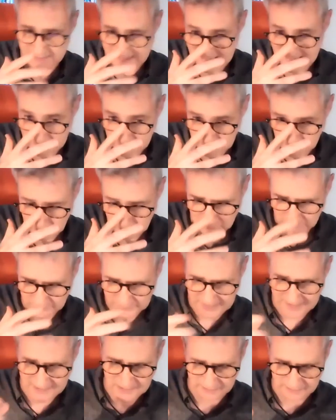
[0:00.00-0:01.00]
that whole
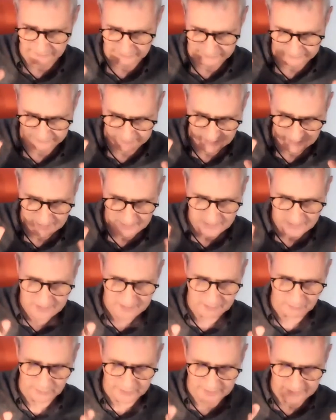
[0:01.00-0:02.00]
sense of
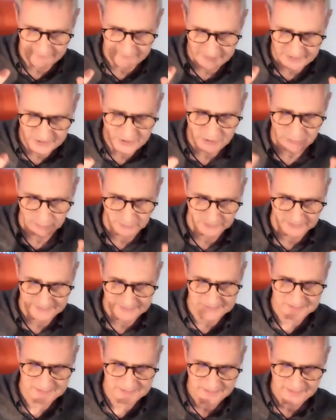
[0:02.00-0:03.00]
the word visual
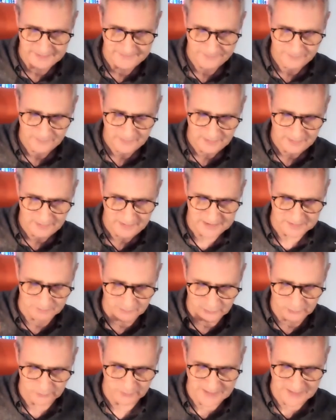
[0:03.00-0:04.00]
is
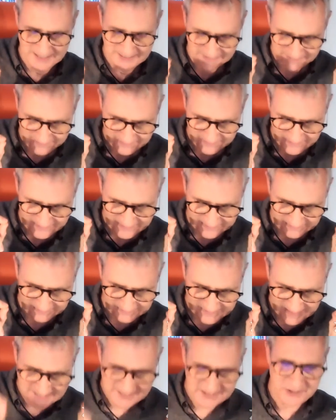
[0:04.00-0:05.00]
more that
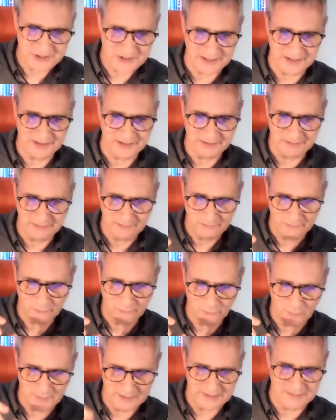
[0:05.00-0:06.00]
engaging
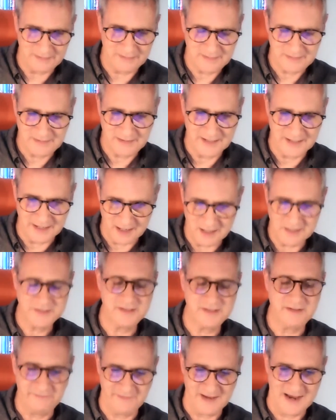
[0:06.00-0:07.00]
with an
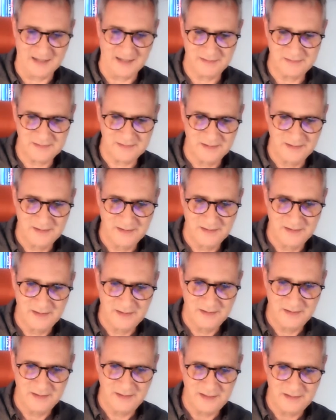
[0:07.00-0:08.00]
artifact.
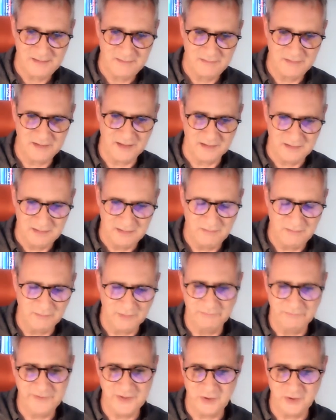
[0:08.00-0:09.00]
That,
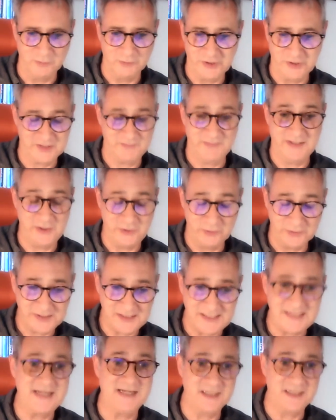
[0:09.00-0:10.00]
well, visual just means you're
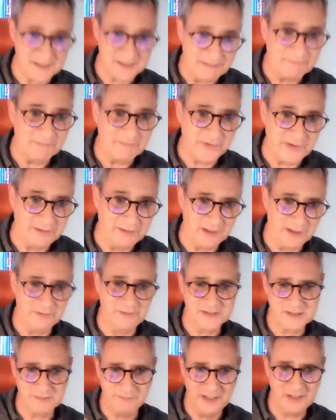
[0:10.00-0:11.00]
seeing something, whether
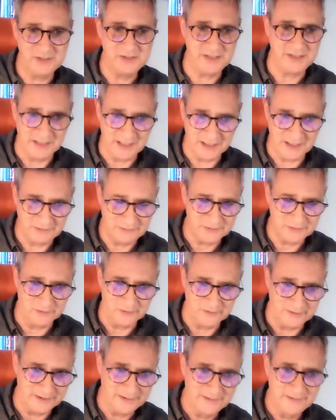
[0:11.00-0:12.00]
it's a post-it note
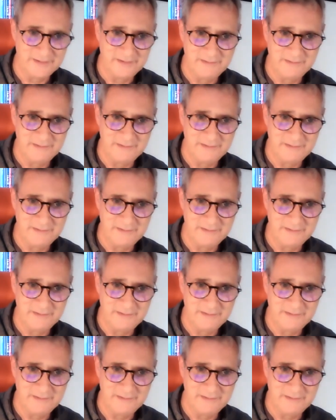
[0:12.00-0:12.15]
or a